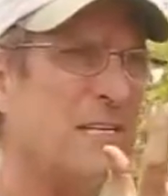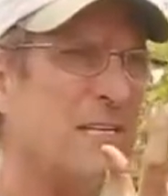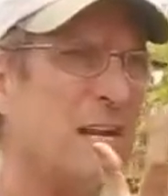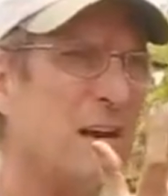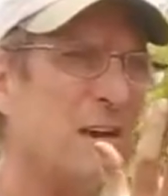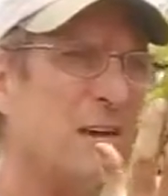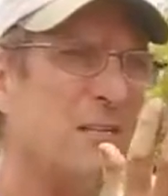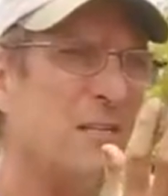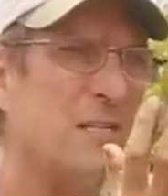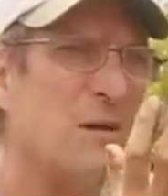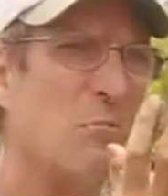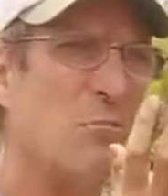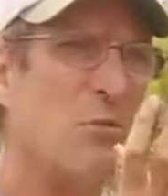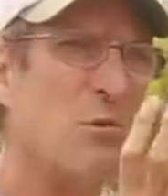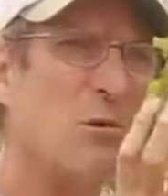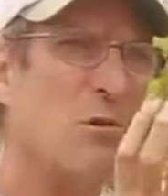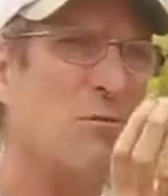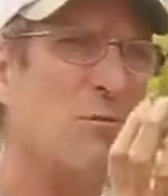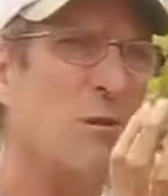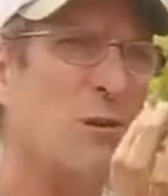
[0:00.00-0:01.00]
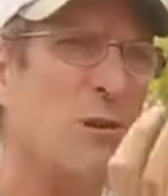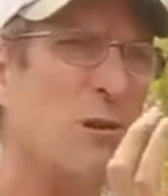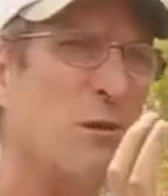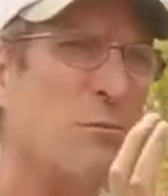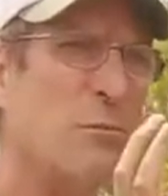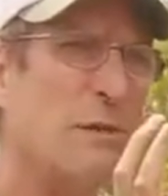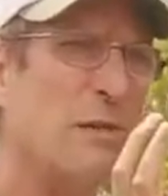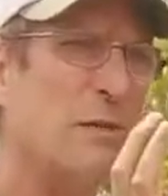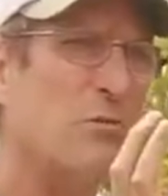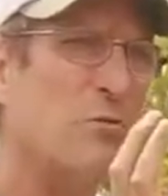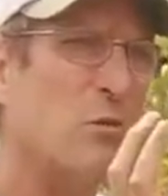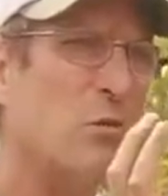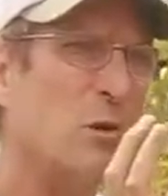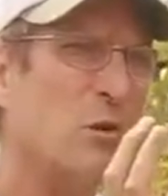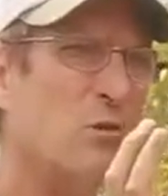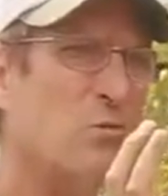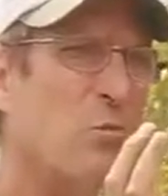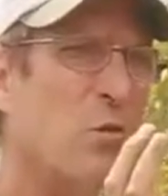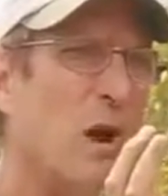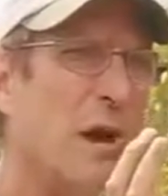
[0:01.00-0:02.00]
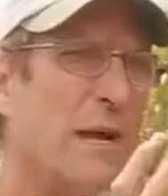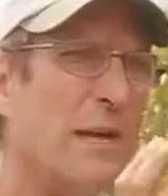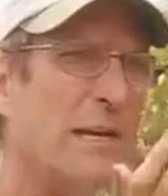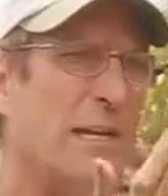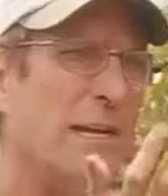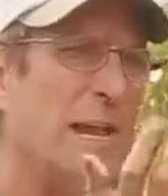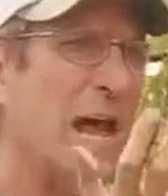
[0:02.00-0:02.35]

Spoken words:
starts to morph a little bit towards white.